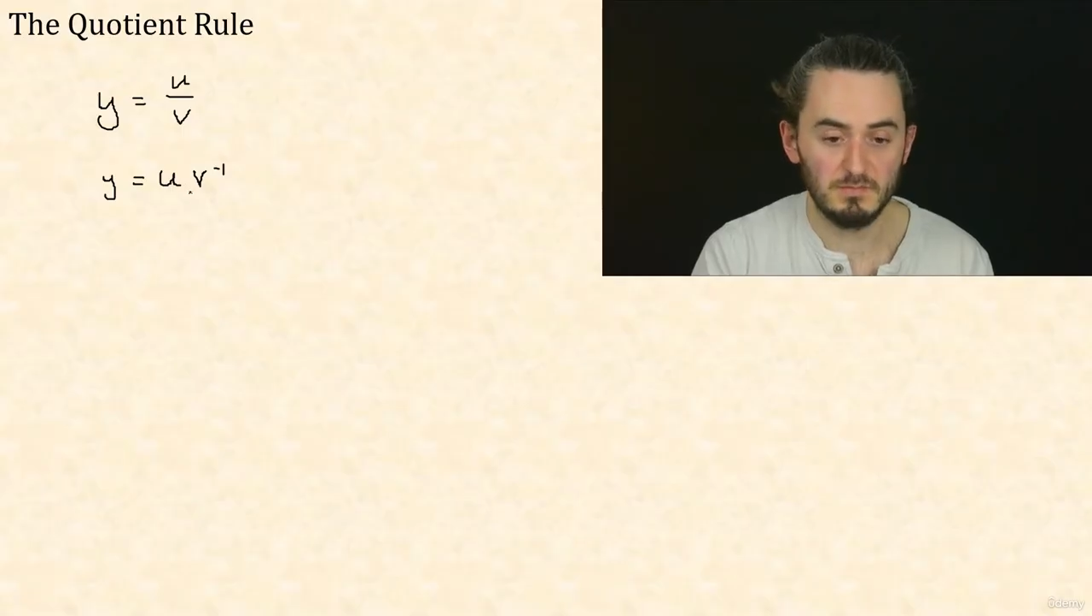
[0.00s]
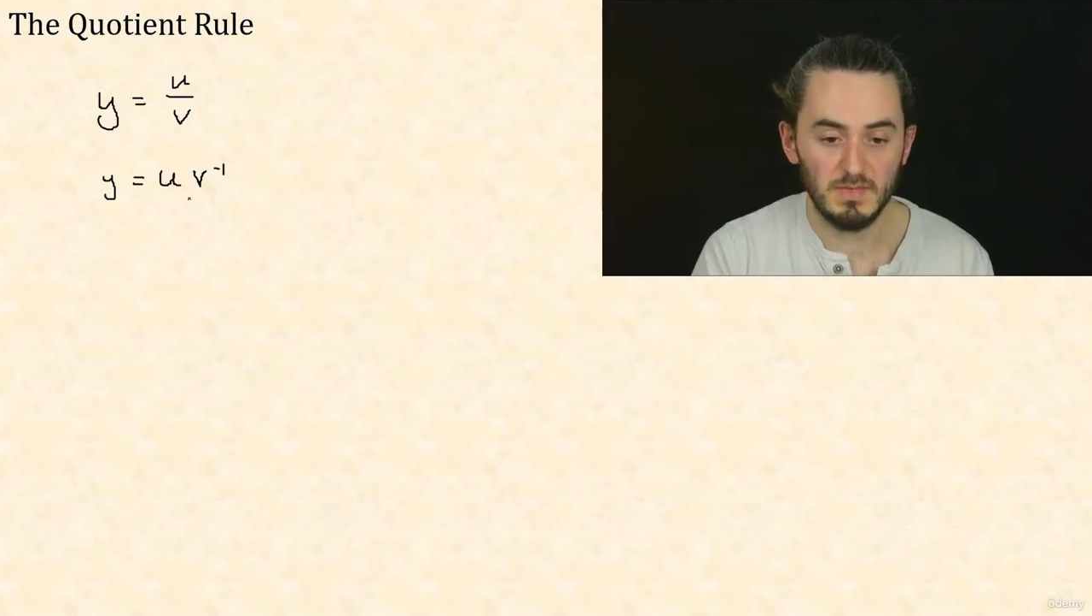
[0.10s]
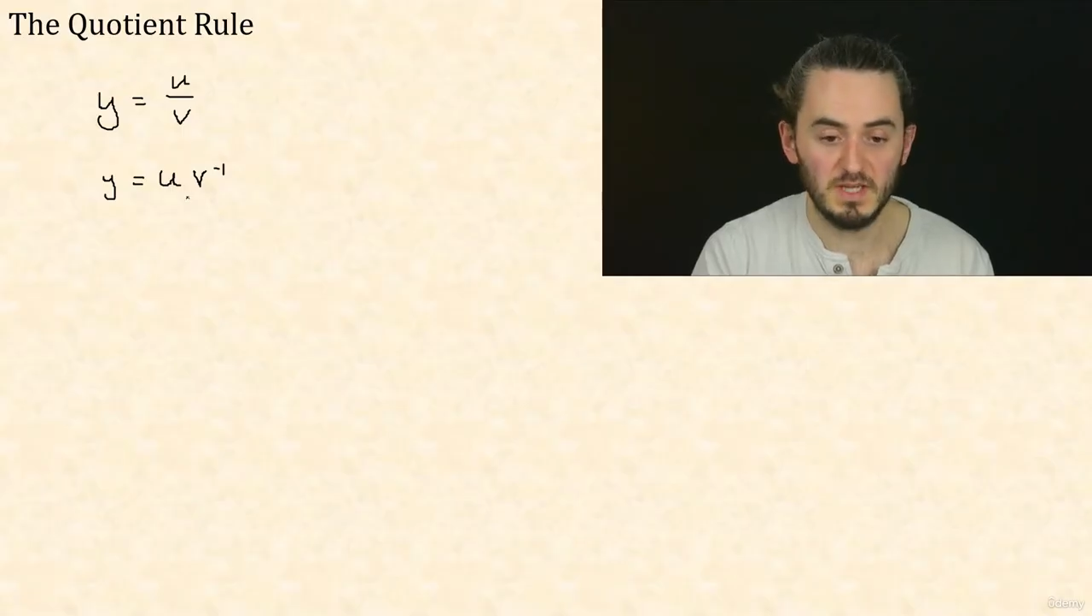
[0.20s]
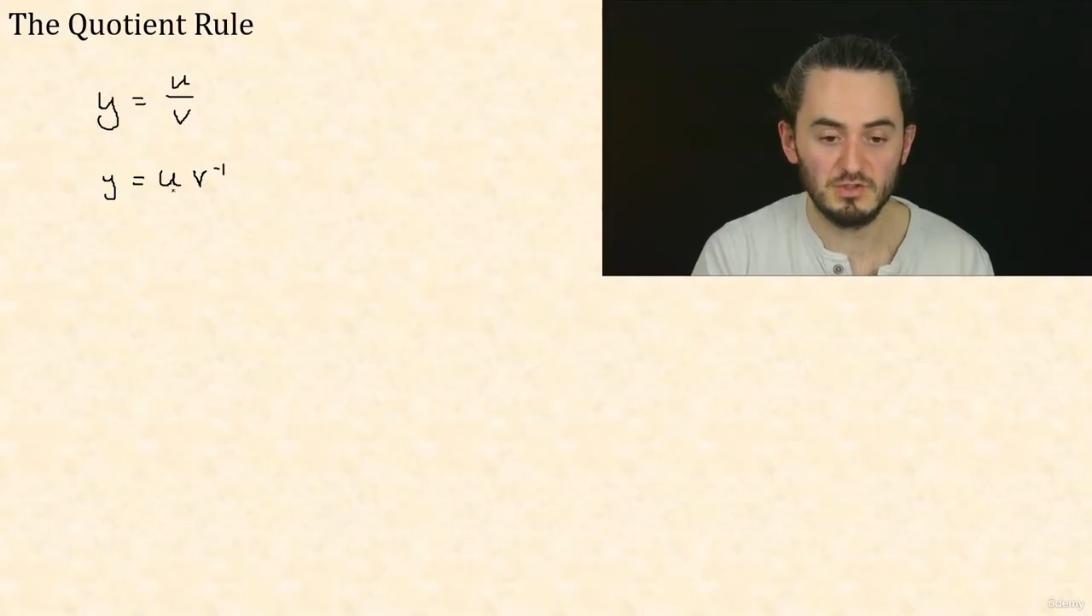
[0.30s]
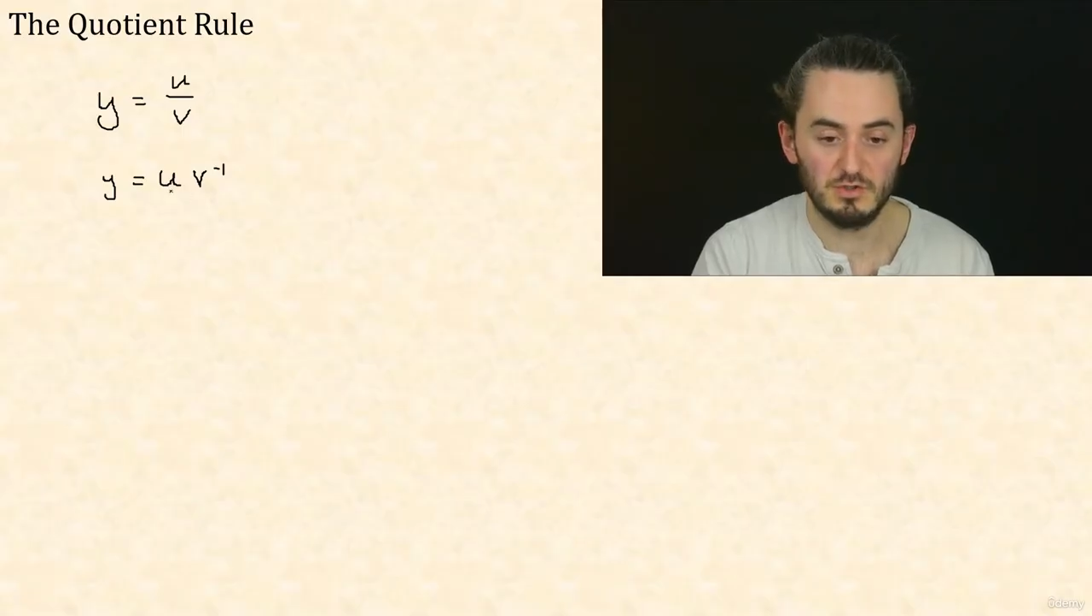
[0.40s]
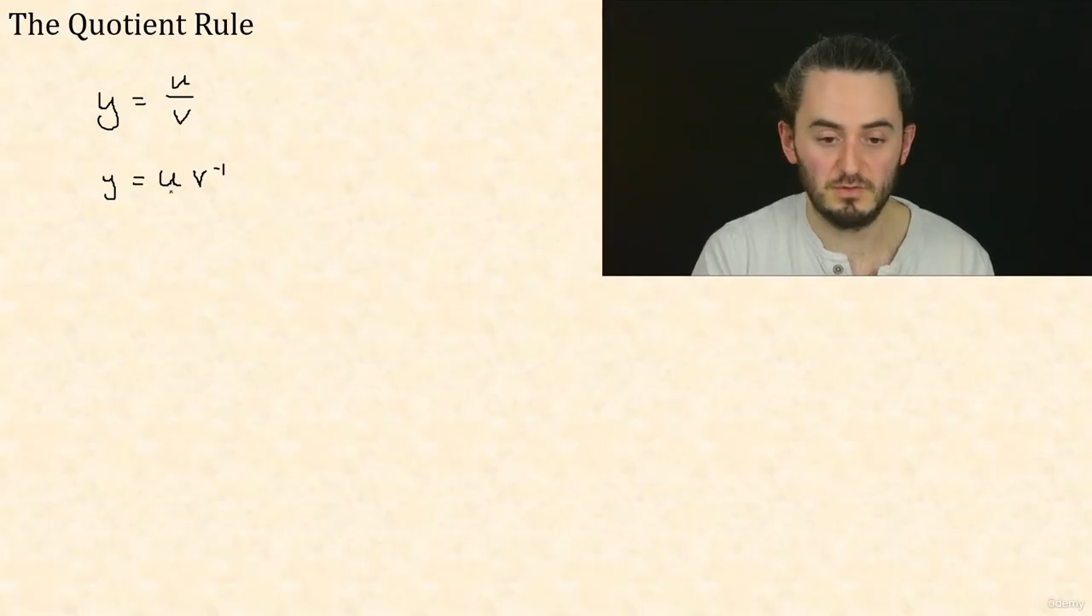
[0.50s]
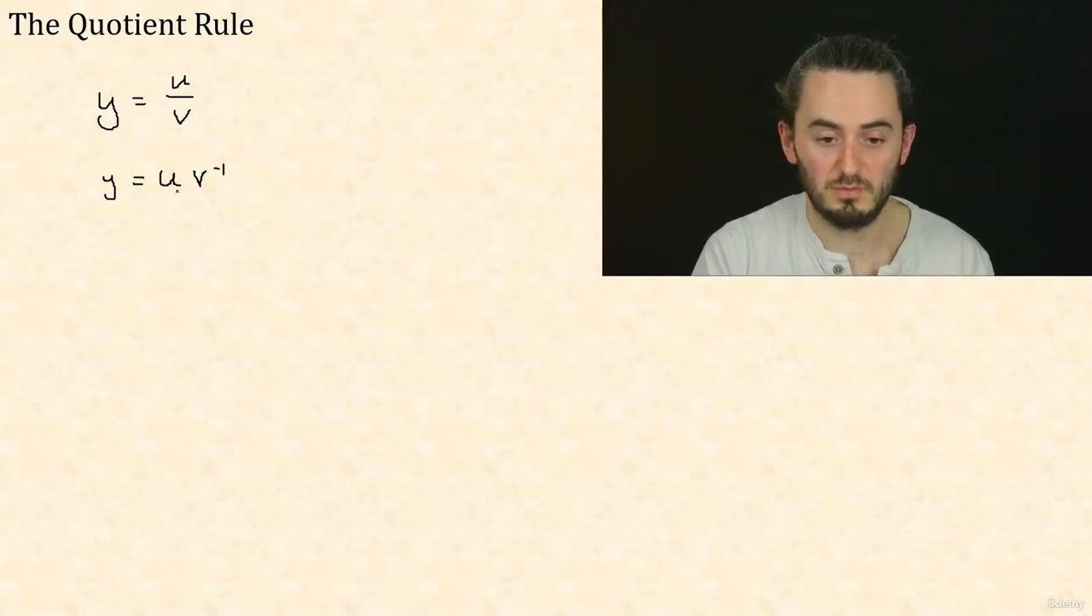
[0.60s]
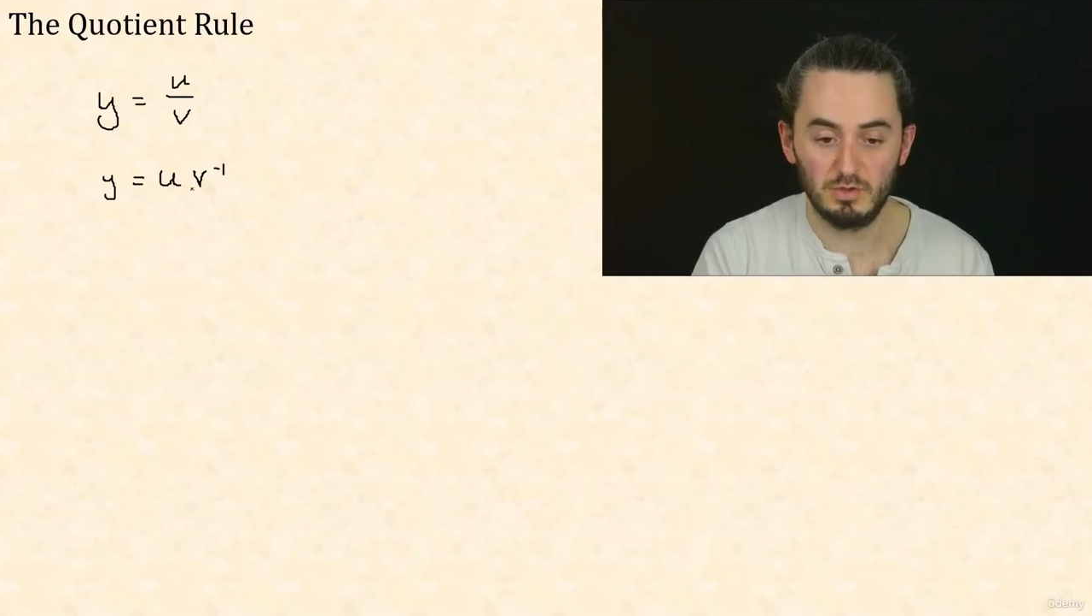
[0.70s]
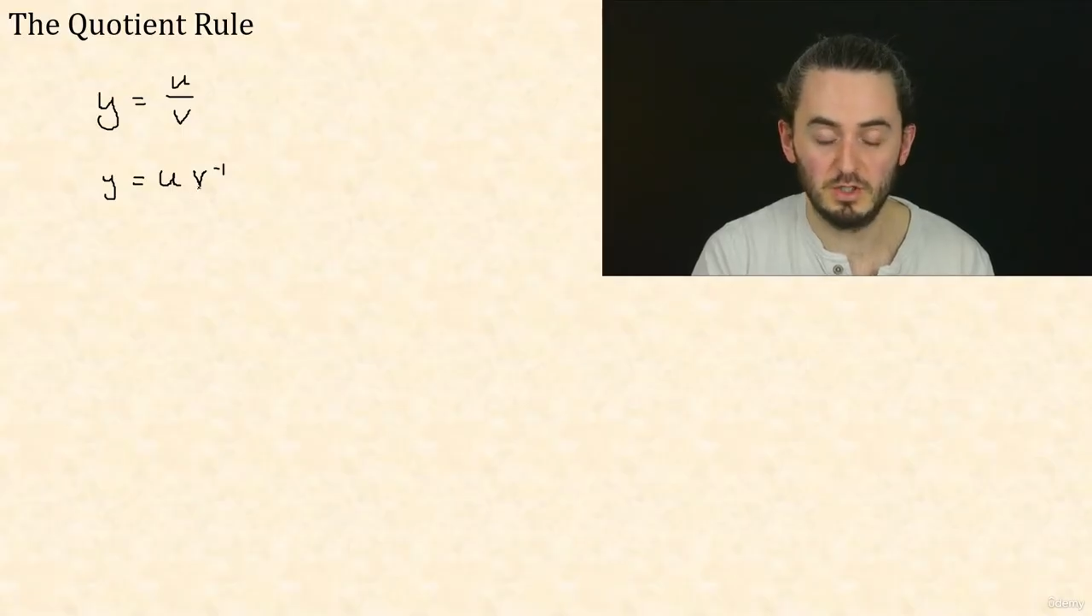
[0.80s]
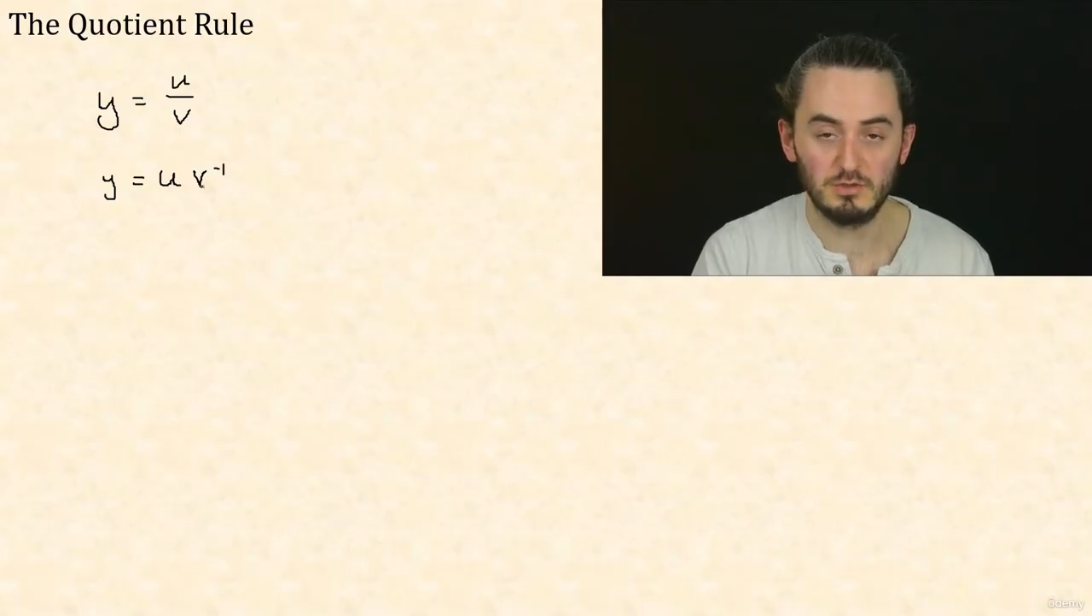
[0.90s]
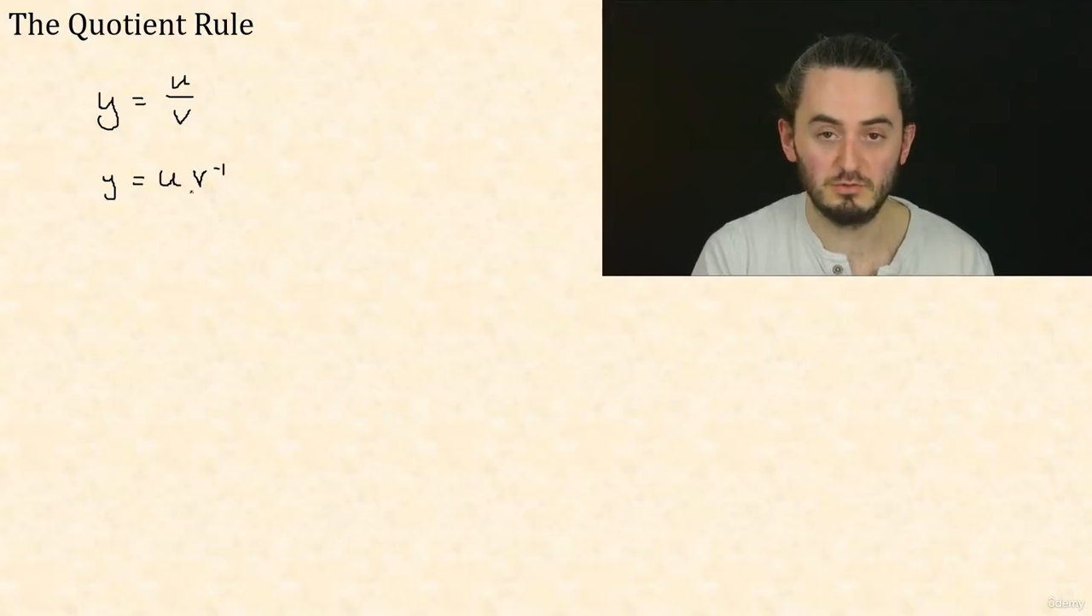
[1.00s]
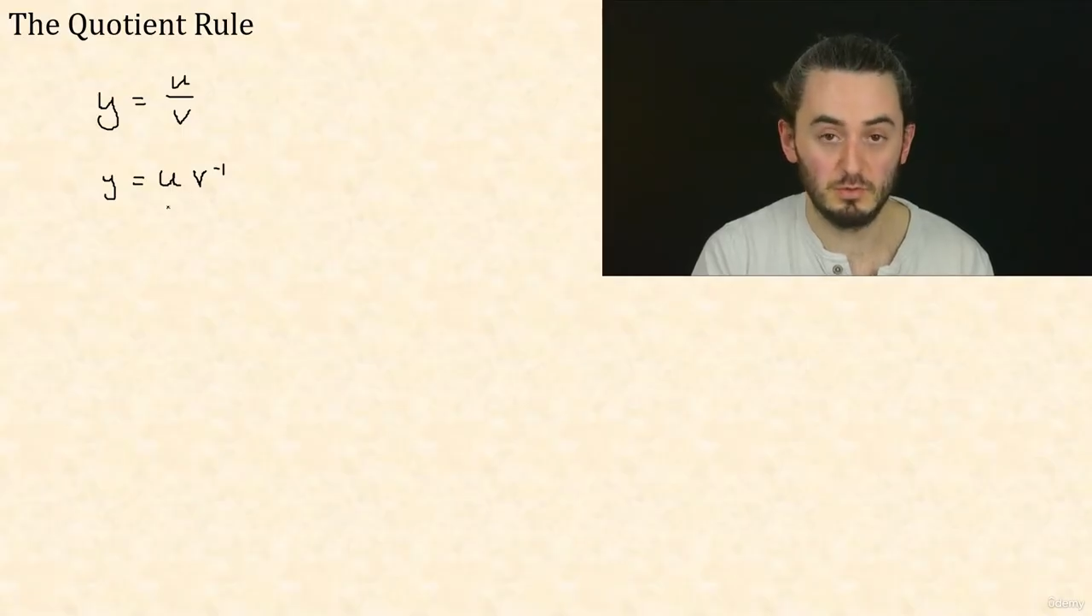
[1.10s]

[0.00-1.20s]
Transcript: mixture of the product